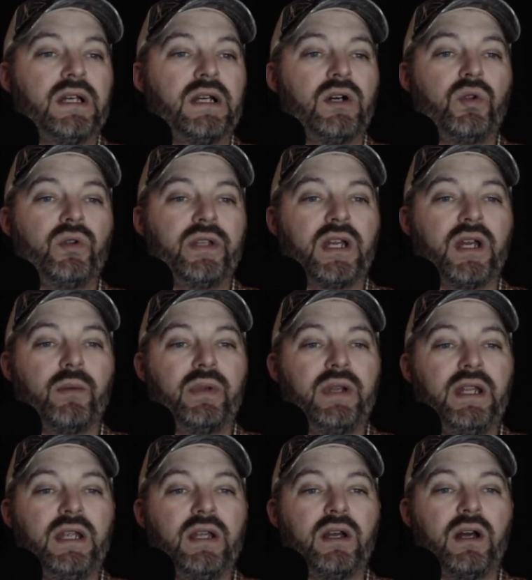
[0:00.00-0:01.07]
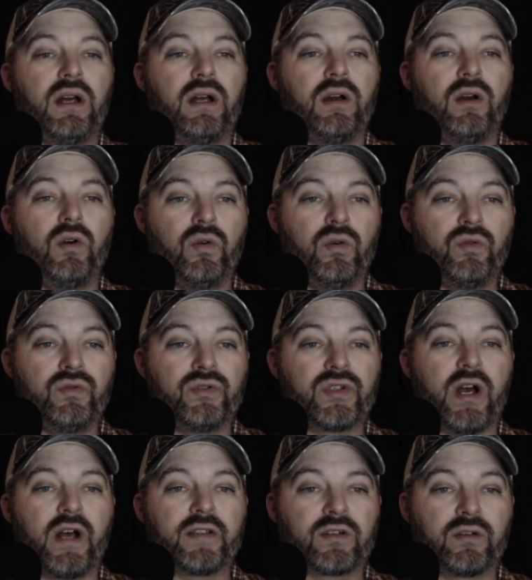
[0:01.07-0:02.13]
Holding Company owns
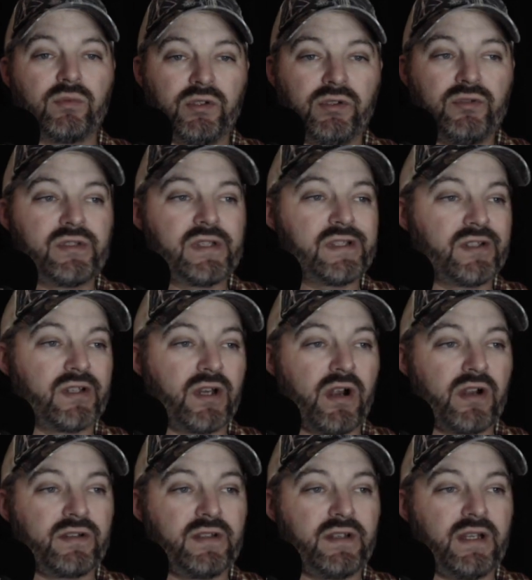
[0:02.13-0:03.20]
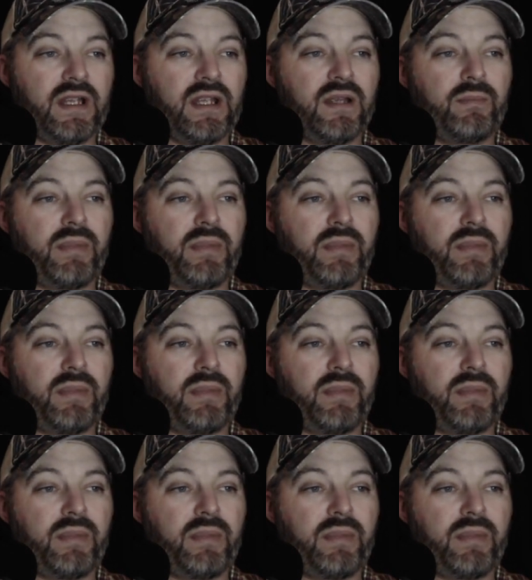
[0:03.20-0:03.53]
Oscar Blues, Cigar City,